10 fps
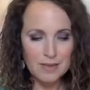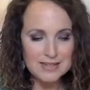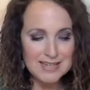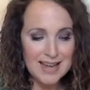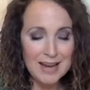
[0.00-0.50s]

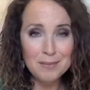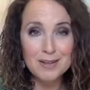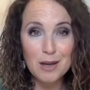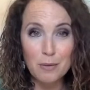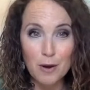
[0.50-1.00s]
today I'm going
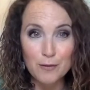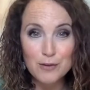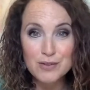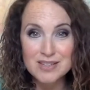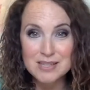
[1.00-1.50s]
to go
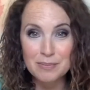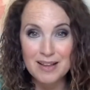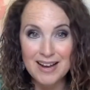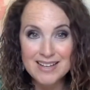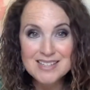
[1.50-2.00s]
over the
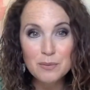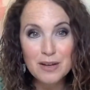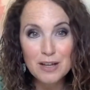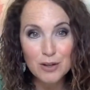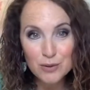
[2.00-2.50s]
supplies that we
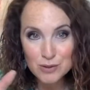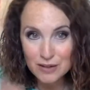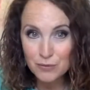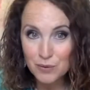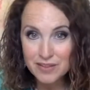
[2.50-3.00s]
used
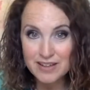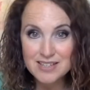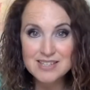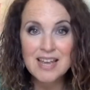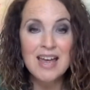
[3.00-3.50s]
for
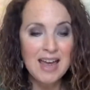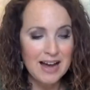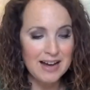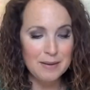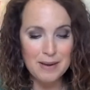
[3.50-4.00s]
this,
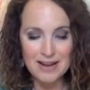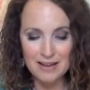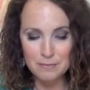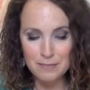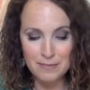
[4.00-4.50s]

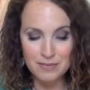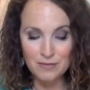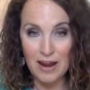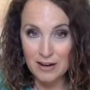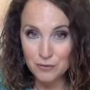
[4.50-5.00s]

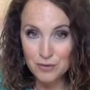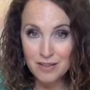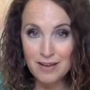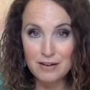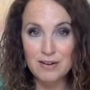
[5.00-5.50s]
and for the
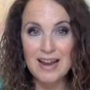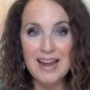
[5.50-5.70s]
lettering.